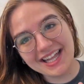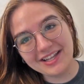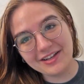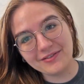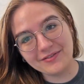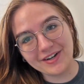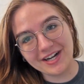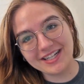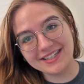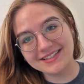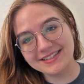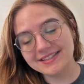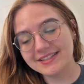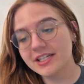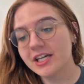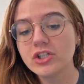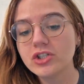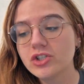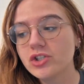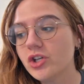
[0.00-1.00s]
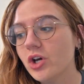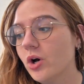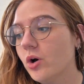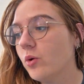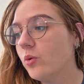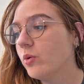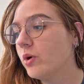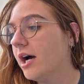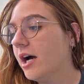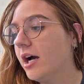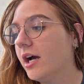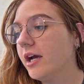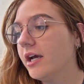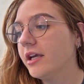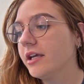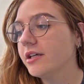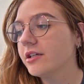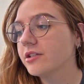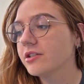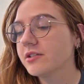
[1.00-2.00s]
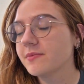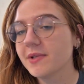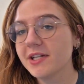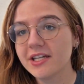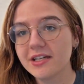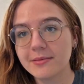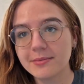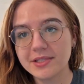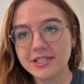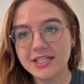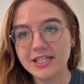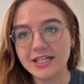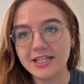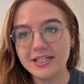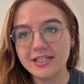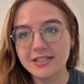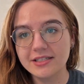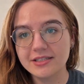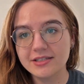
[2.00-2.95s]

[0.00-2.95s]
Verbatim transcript: Hello friends. So I just made a cup of tea,